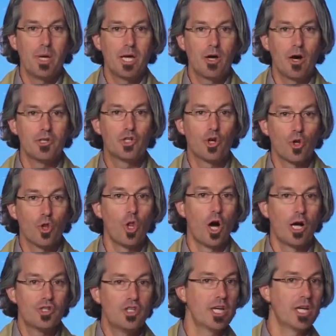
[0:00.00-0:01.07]
because you're
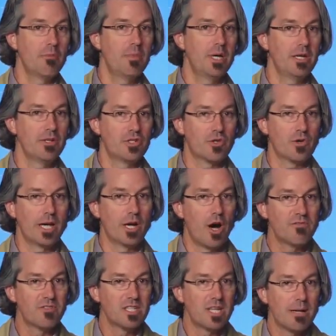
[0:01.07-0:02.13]
launching a ministry, and
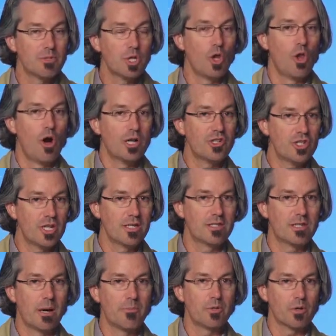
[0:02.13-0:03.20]
oftentimes launching
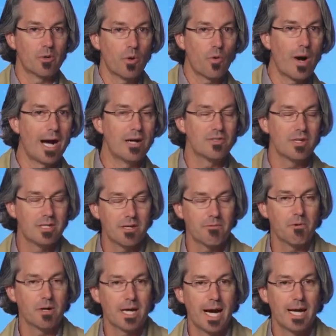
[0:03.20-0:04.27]
something requires a
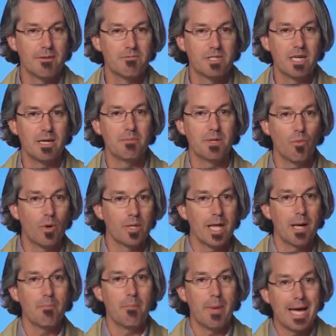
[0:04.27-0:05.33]
different kind of team than one
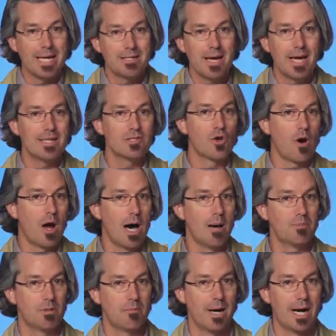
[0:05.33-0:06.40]
that maintains or
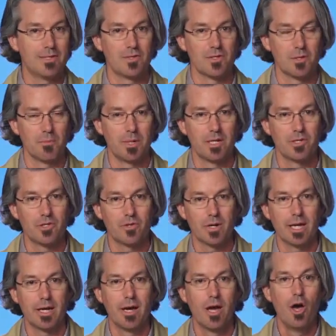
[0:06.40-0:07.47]
optimizes a
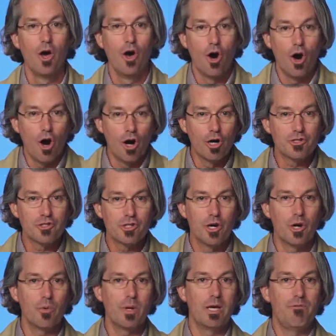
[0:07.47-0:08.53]
ministry.
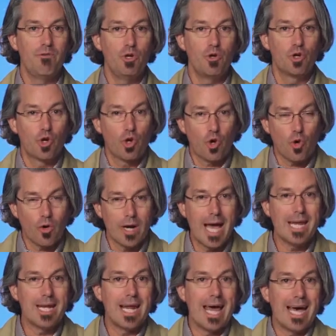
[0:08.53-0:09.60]
Also, if you
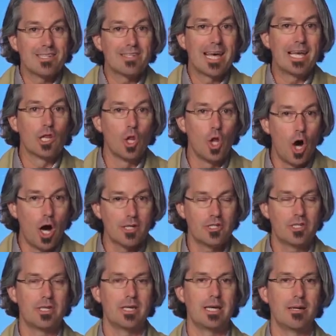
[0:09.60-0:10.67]
create it as a
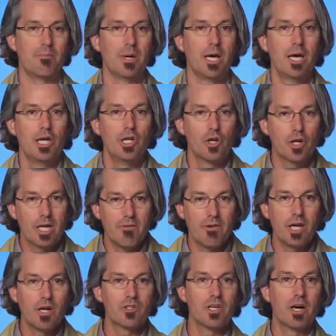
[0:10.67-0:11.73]
launch team, you're
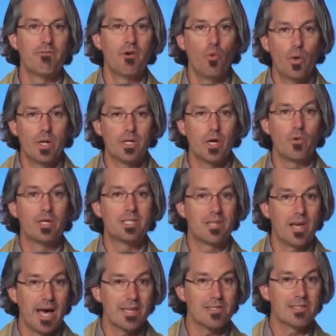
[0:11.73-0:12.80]
giving yourself a window to
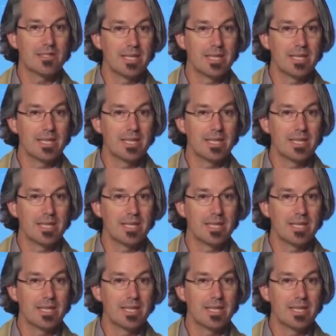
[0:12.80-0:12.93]
test